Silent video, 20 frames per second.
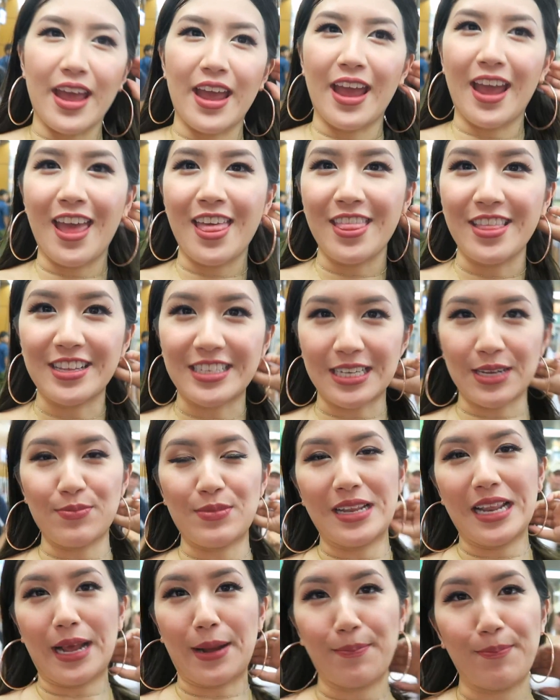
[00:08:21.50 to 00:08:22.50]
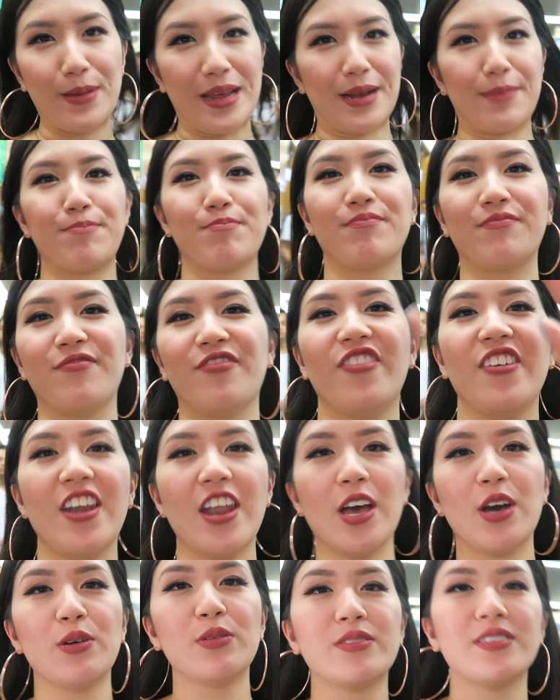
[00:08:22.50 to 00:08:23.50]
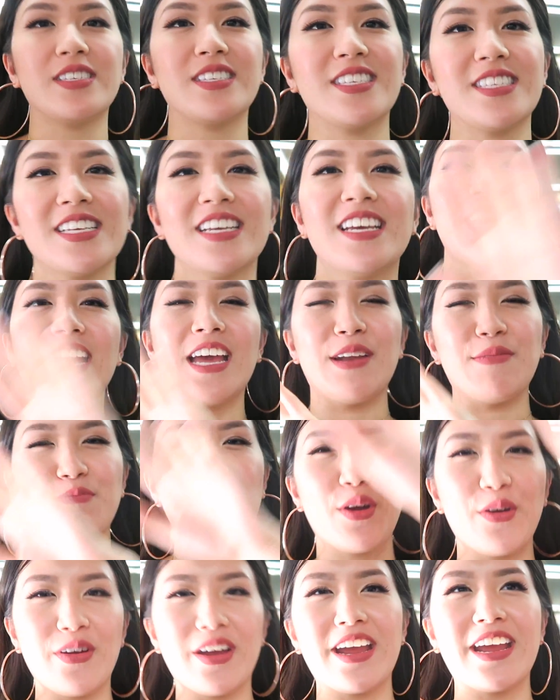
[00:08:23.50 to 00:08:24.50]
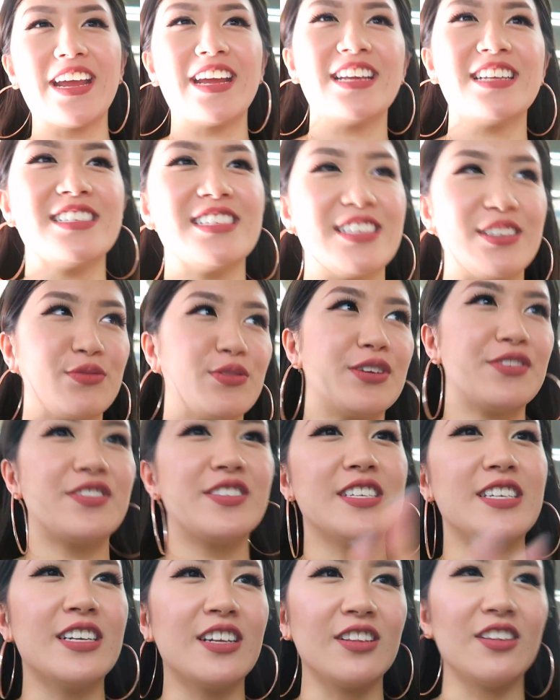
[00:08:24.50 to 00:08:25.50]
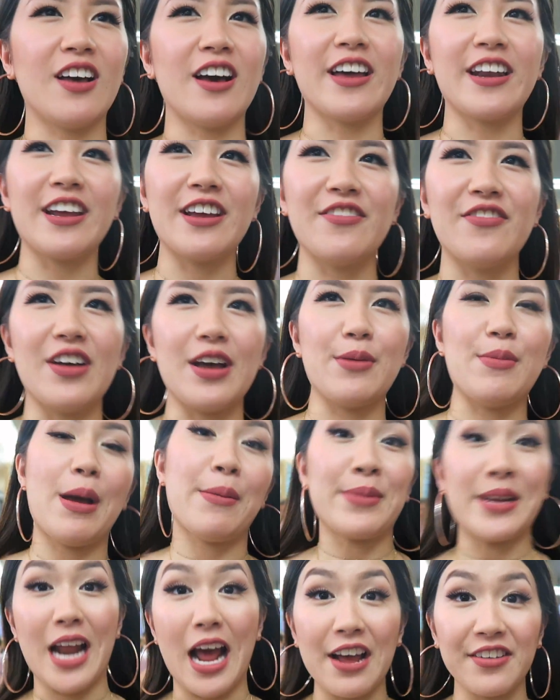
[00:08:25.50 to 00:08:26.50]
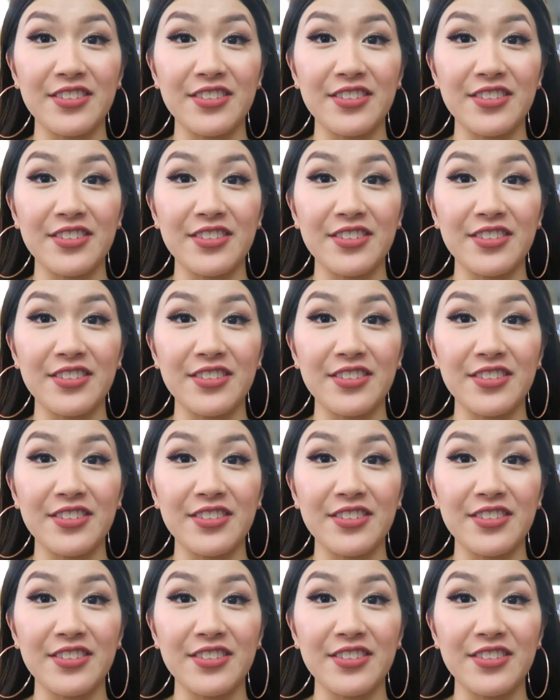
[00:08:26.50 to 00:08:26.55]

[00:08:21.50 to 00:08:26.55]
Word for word: and it's gonna be like big floats and parades and we've seen a lot of, um, I mean